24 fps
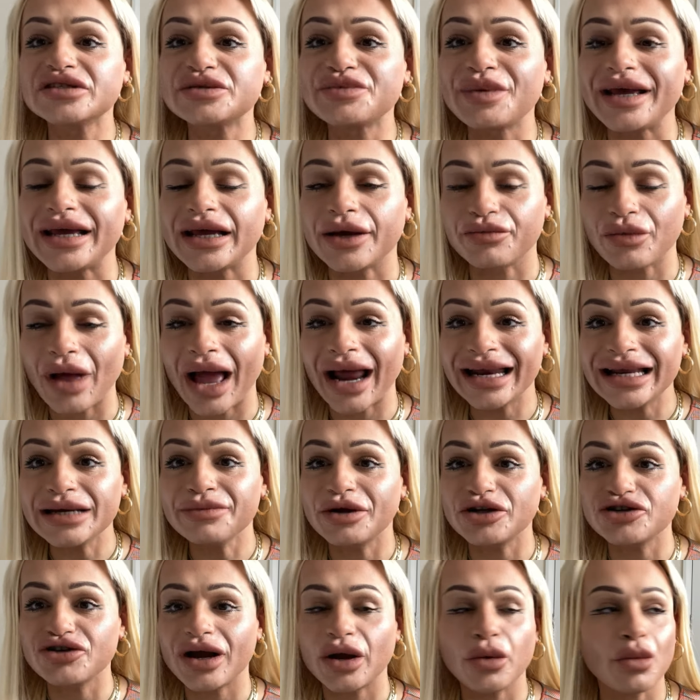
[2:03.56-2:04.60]
speak. I need
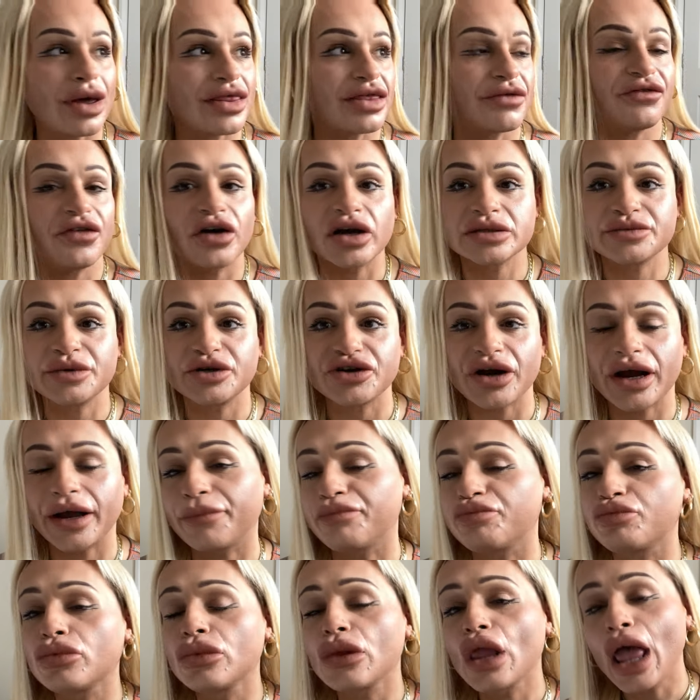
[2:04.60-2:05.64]
my drink. Where the fuck is my drink?
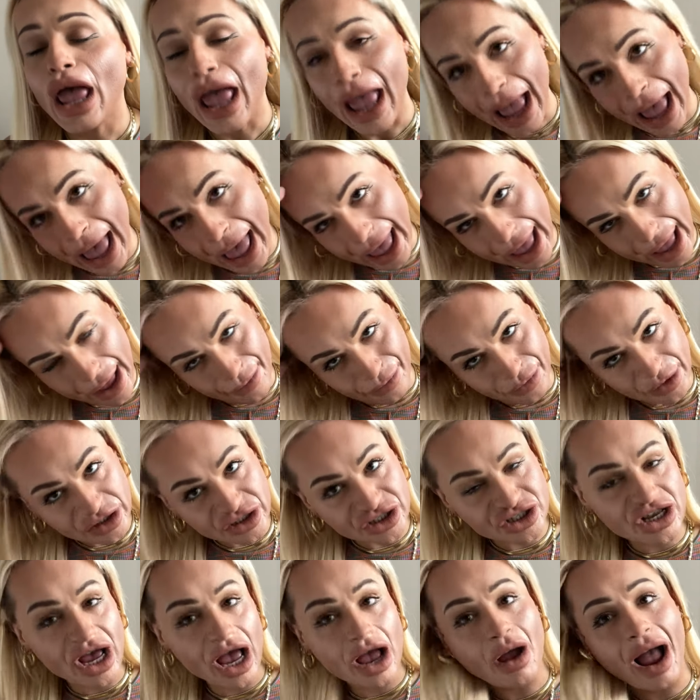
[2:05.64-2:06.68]
Um,
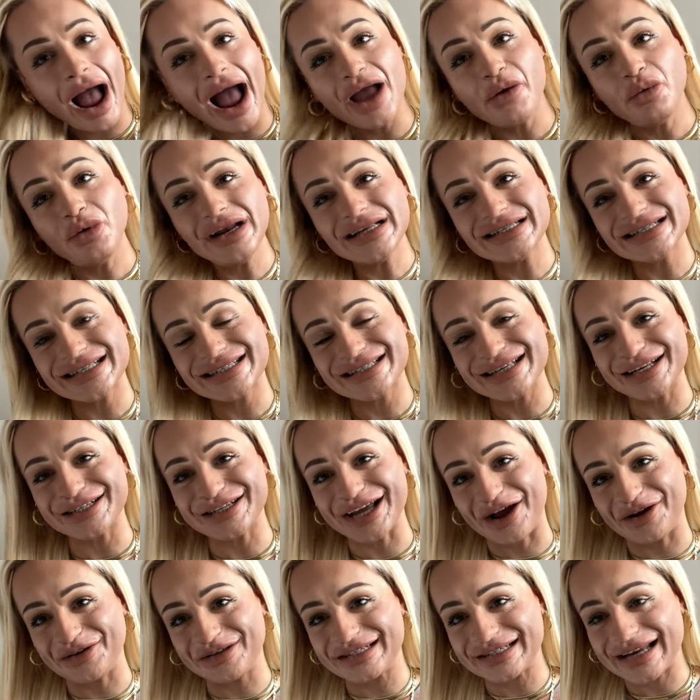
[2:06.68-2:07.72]
so I wanted to sit
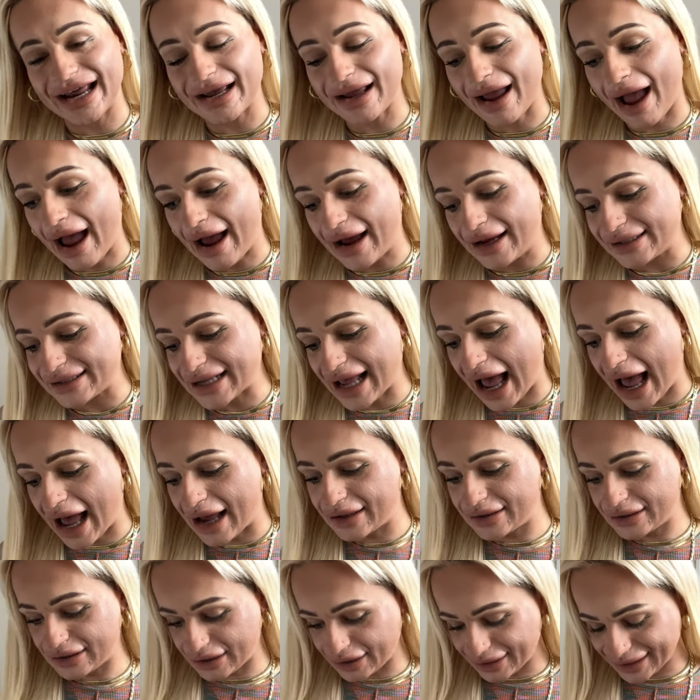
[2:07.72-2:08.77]
down today, guys,
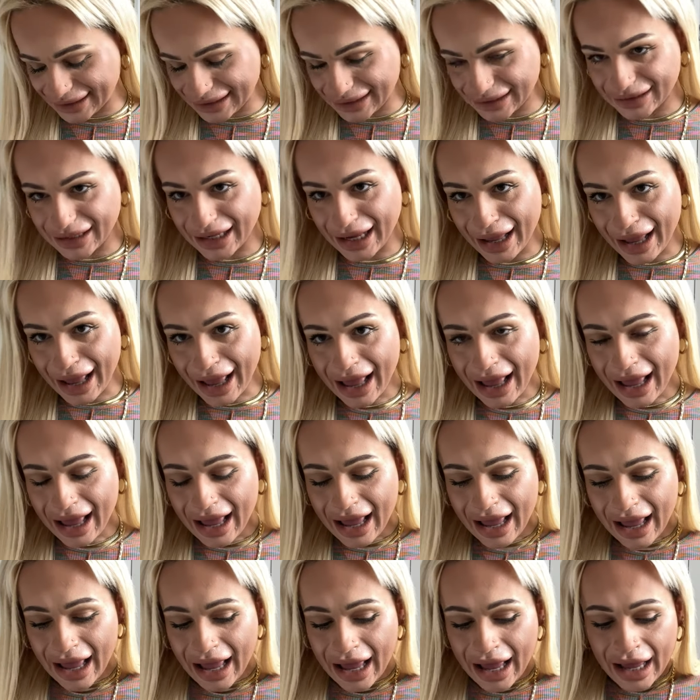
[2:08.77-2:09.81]
and
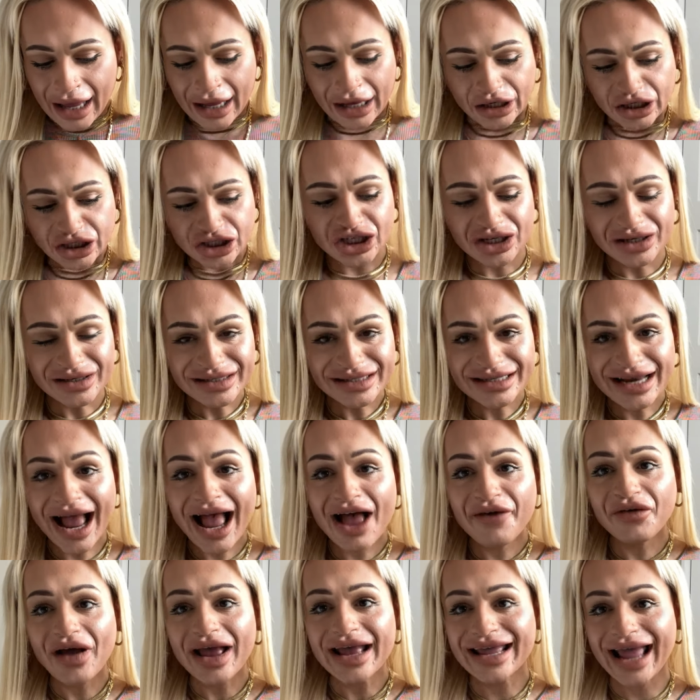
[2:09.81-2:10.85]
just
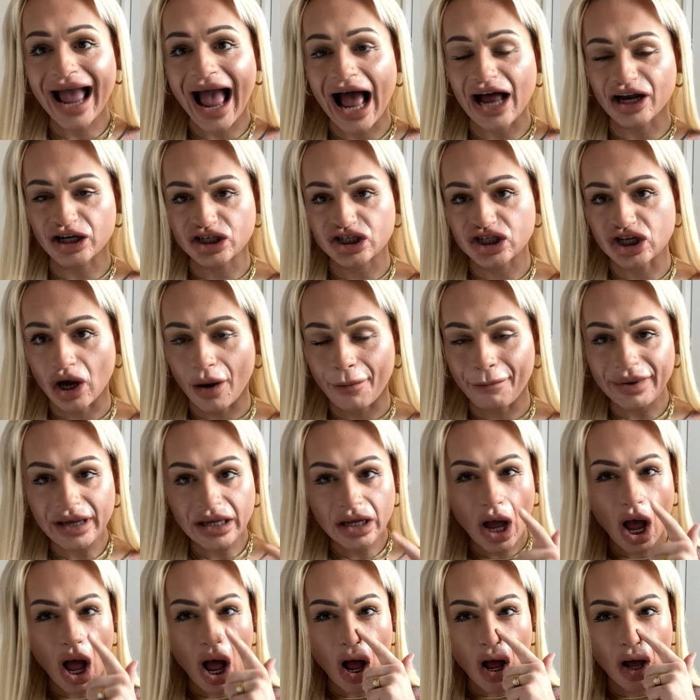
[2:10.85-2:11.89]
have a catch up
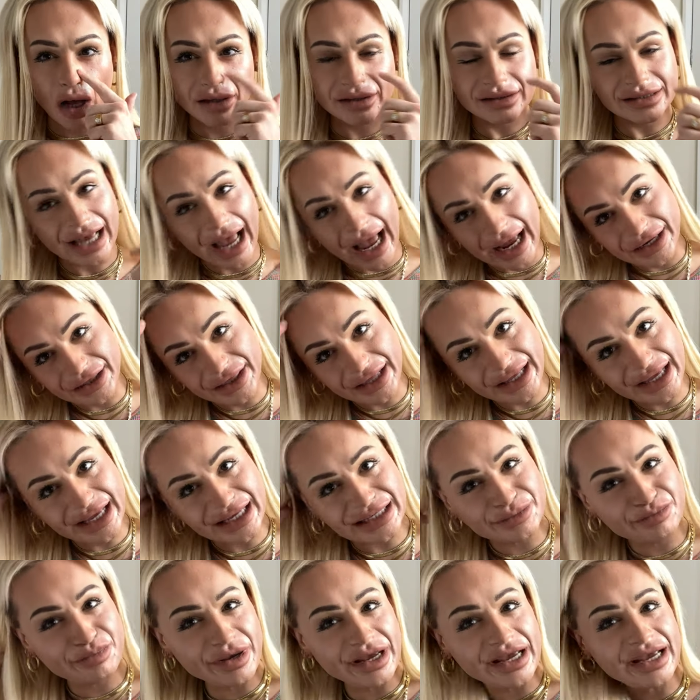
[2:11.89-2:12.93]
because I think
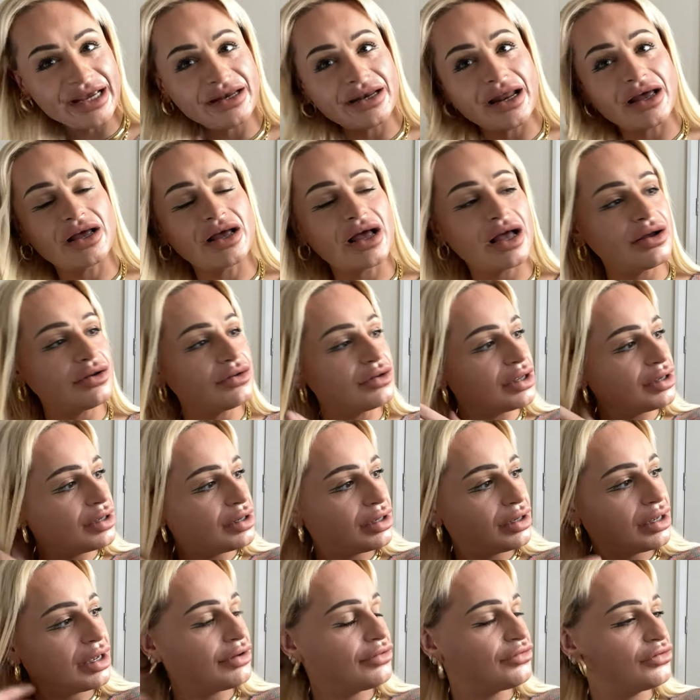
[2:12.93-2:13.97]
it's been
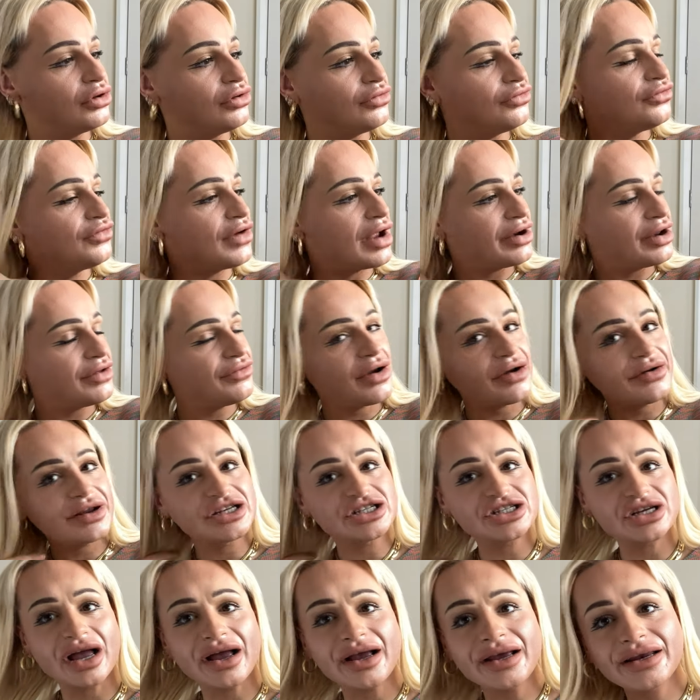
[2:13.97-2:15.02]
look very, very
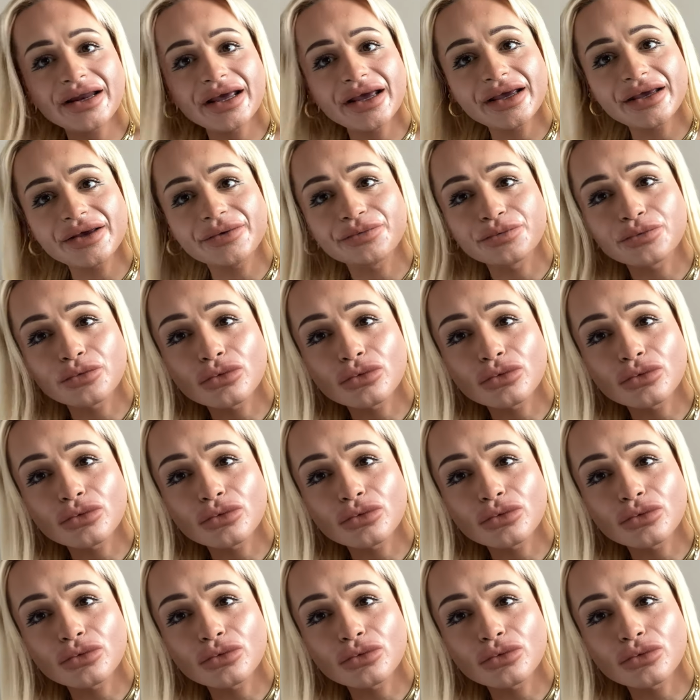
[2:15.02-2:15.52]
shiny.